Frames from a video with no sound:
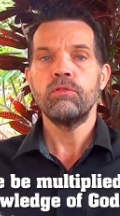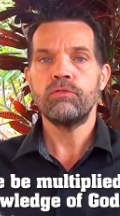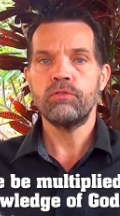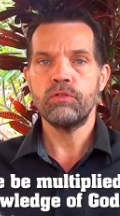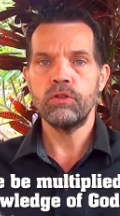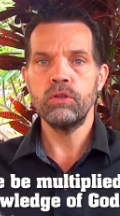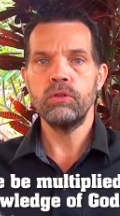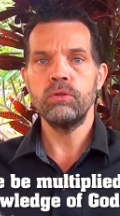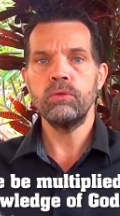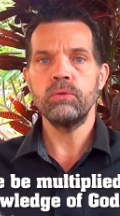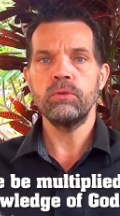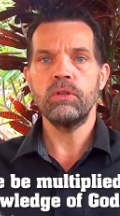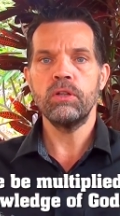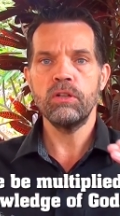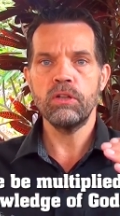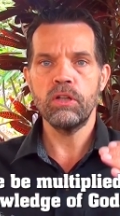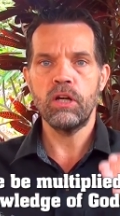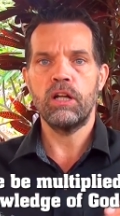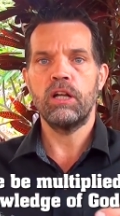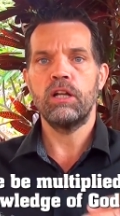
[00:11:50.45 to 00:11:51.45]
through the
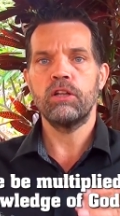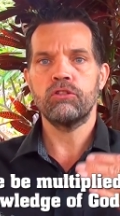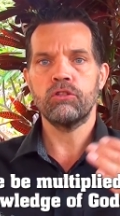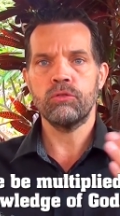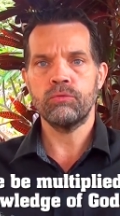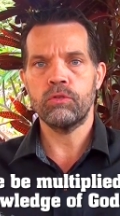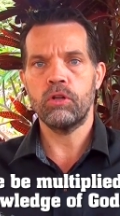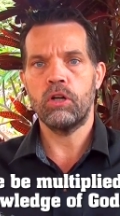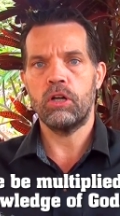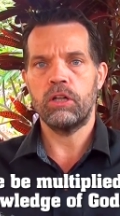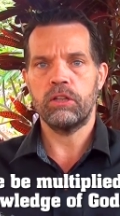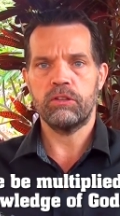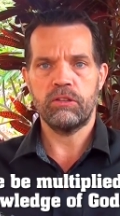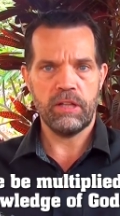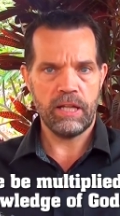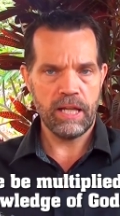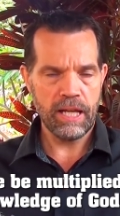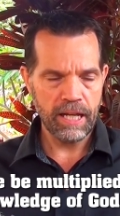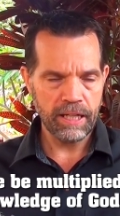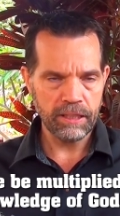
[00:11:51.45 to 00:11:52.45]
knowledge of God
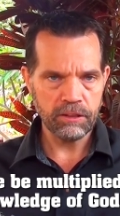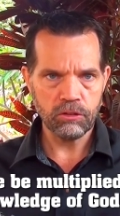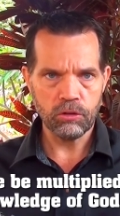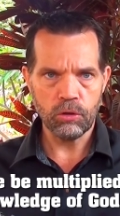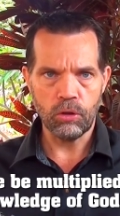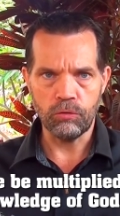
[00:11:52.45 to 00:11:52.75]
and